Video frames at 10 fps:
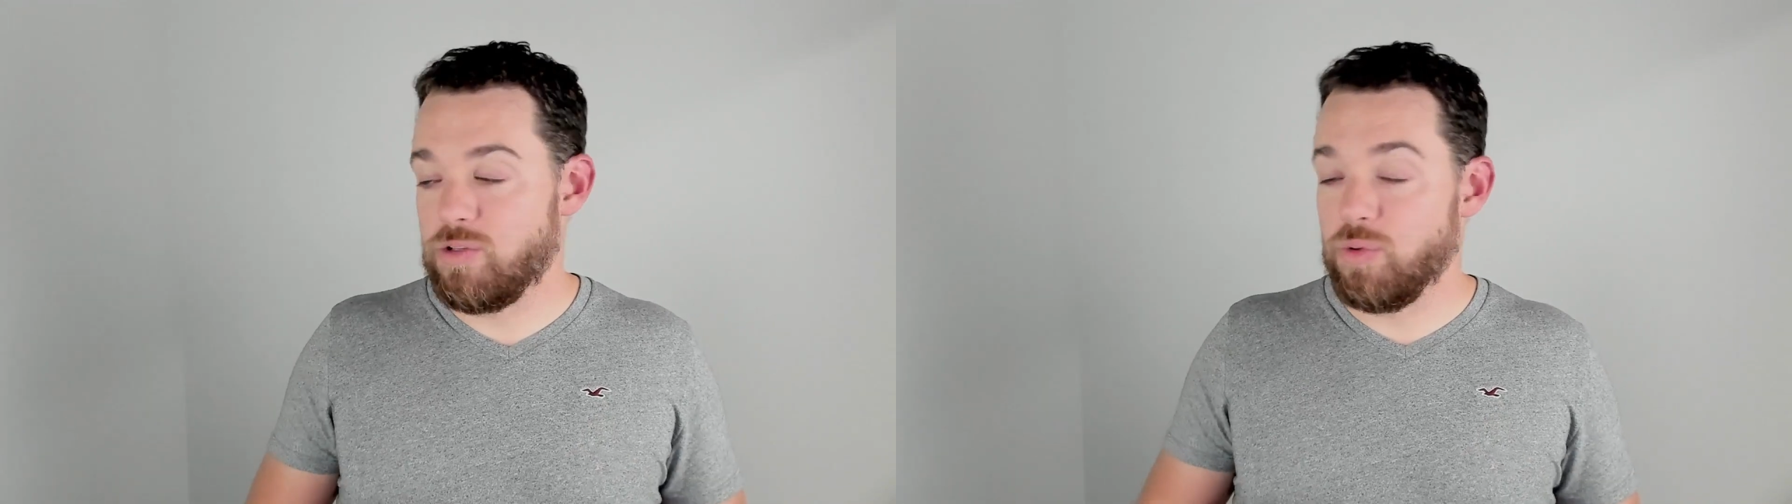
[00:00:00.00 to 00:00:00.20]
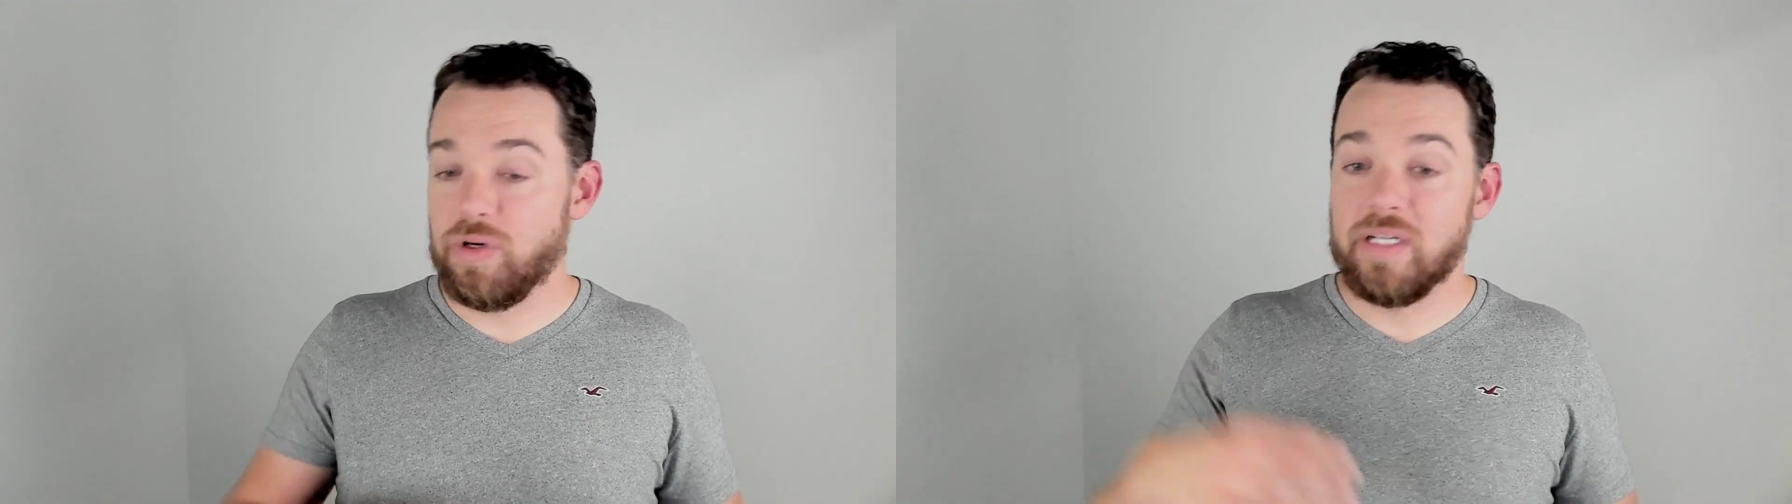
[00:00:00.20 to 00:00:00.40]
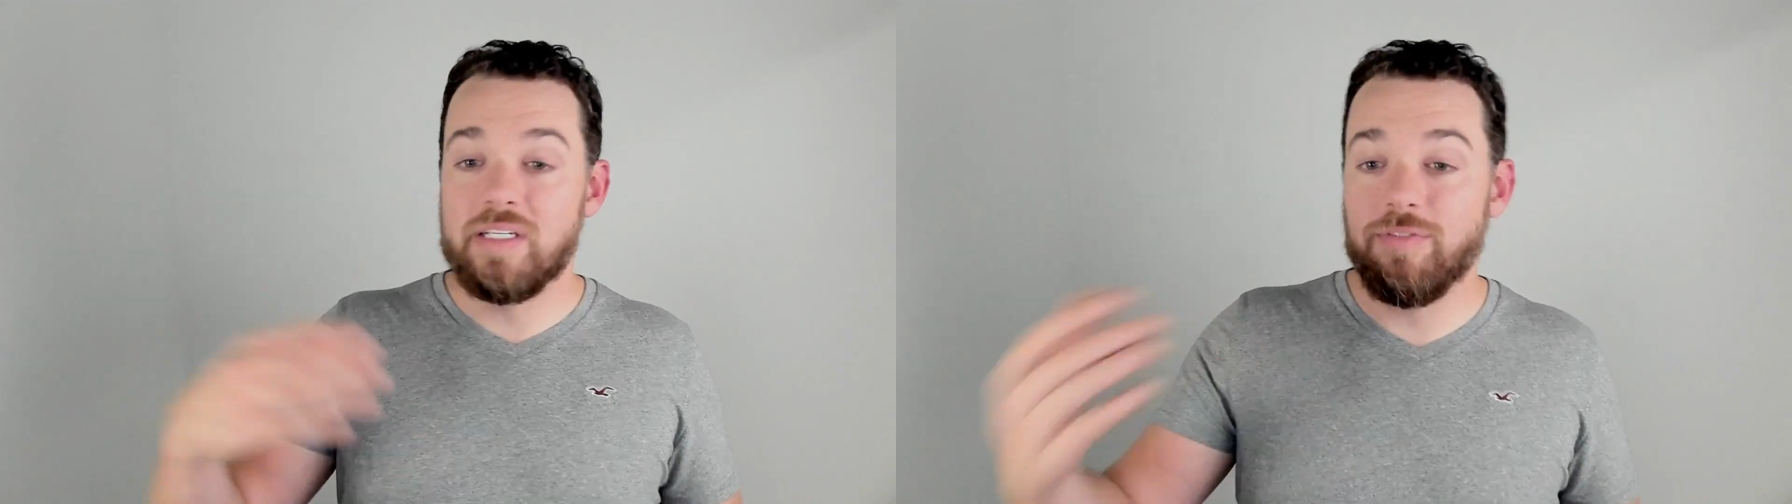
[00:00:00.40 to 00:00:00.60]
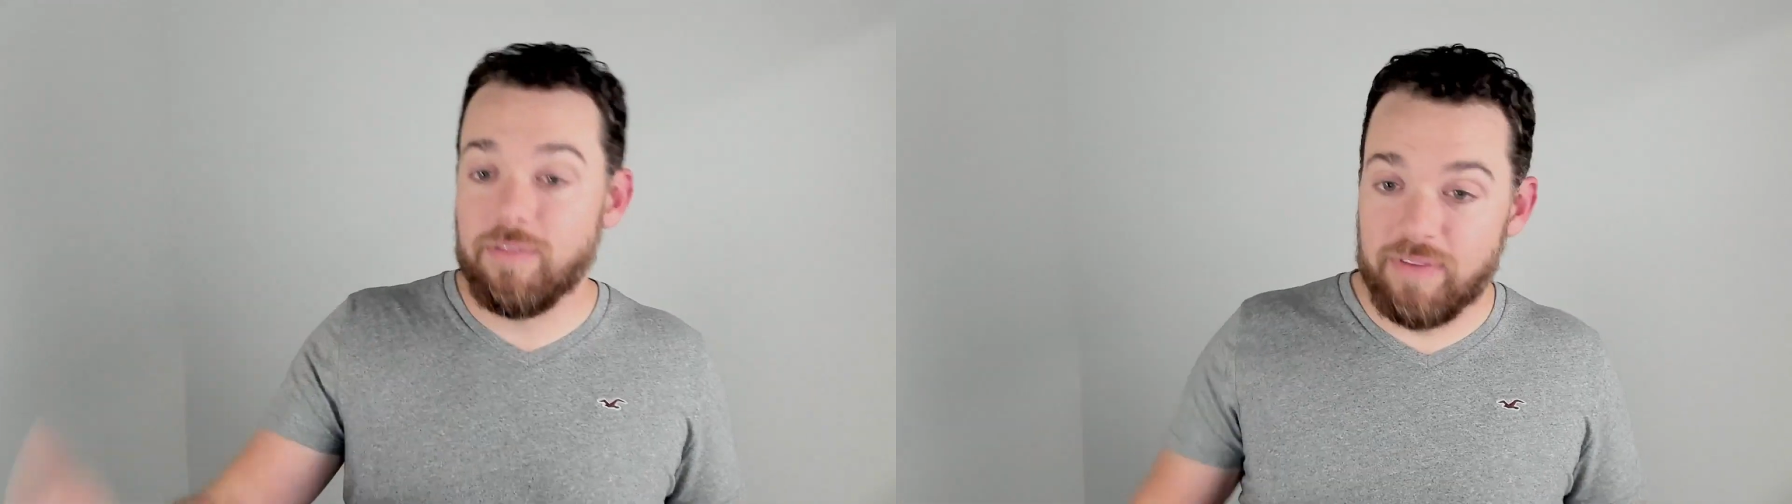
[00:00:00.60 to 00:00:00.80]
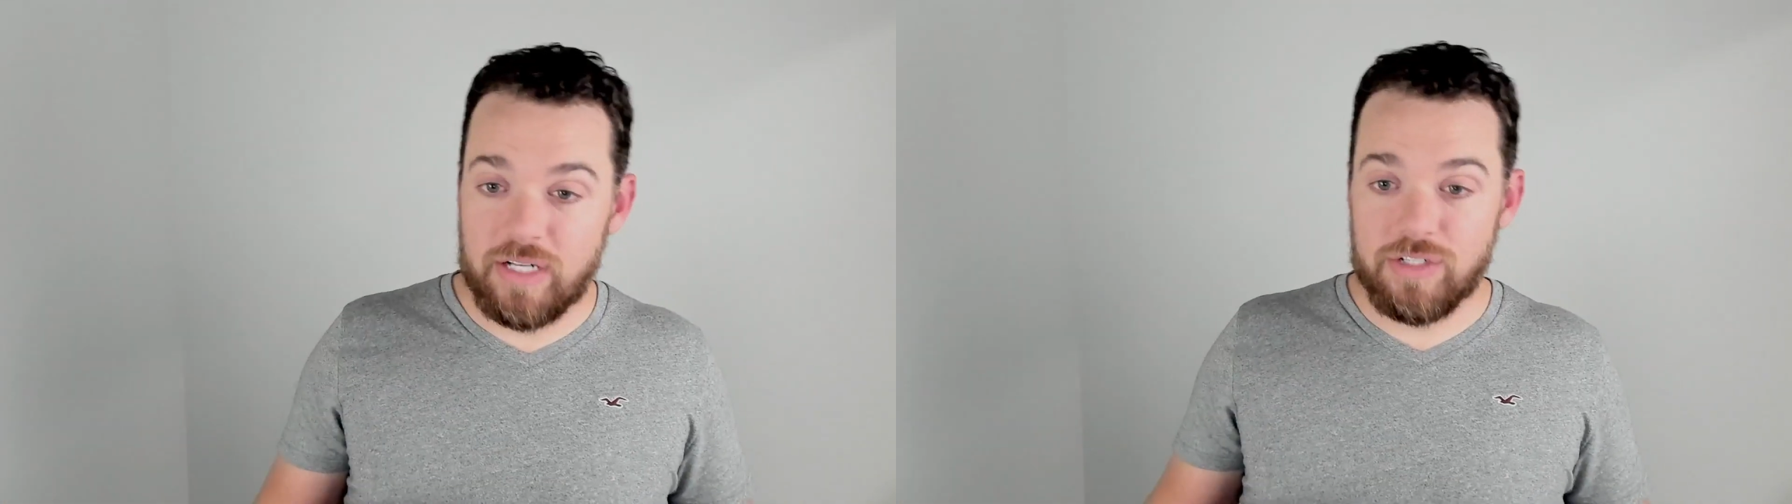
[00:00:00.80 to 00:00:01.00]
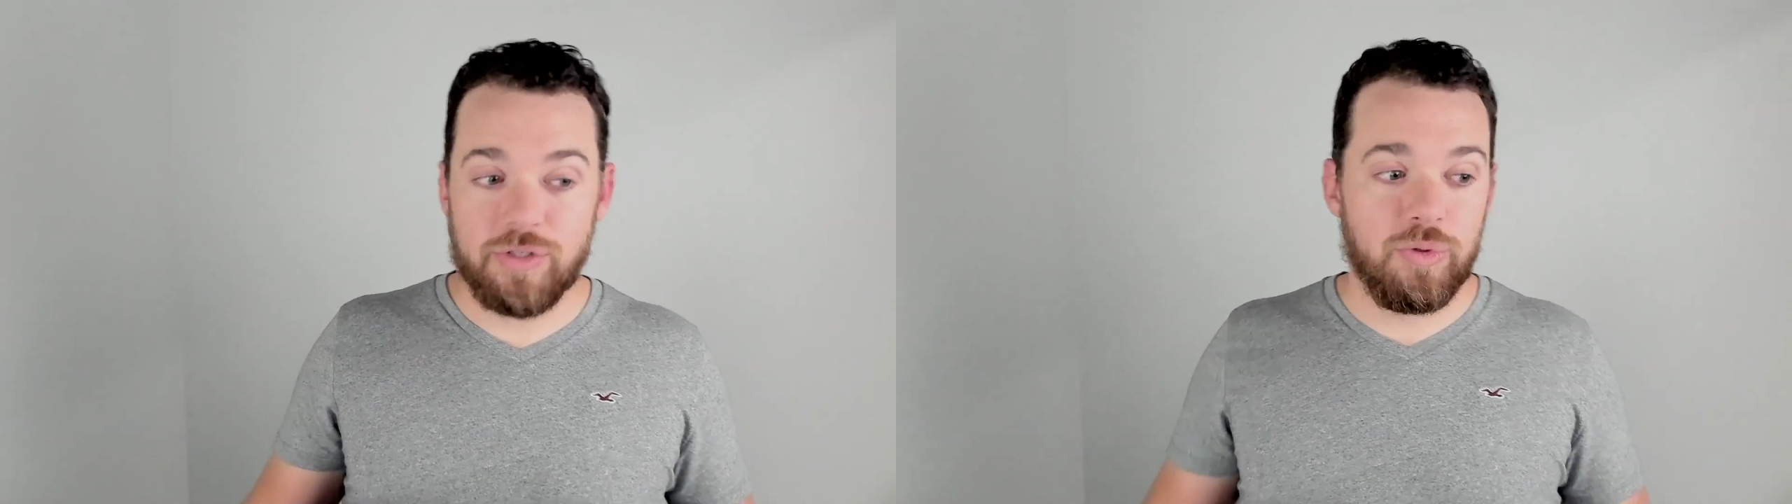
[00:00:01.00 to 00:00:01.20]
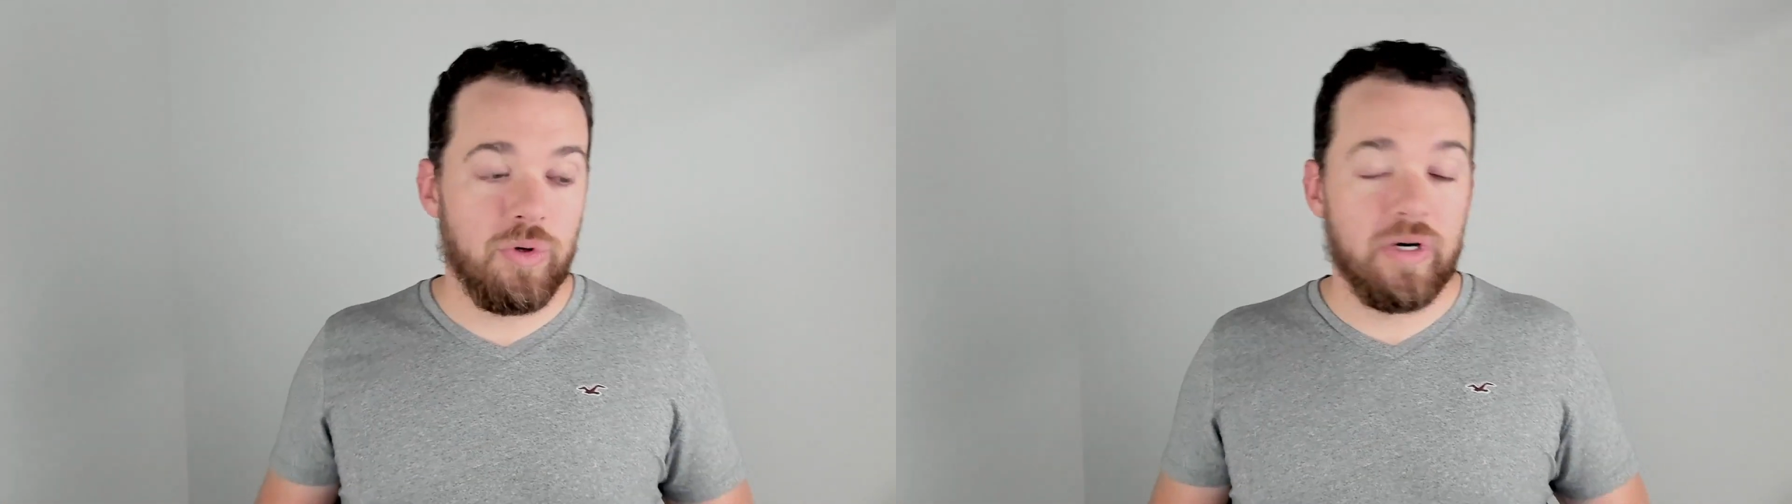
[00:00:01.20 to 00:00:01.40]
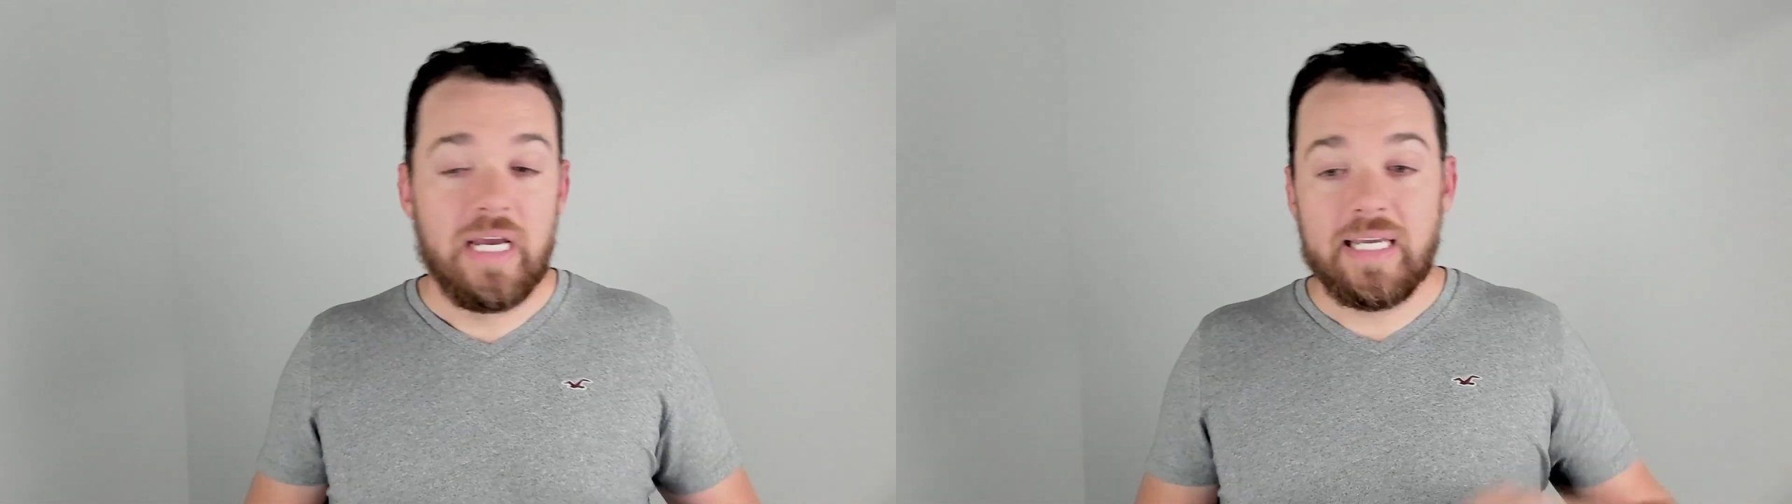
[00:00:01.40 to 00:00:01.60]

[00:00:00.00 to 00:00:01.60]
or a different venture or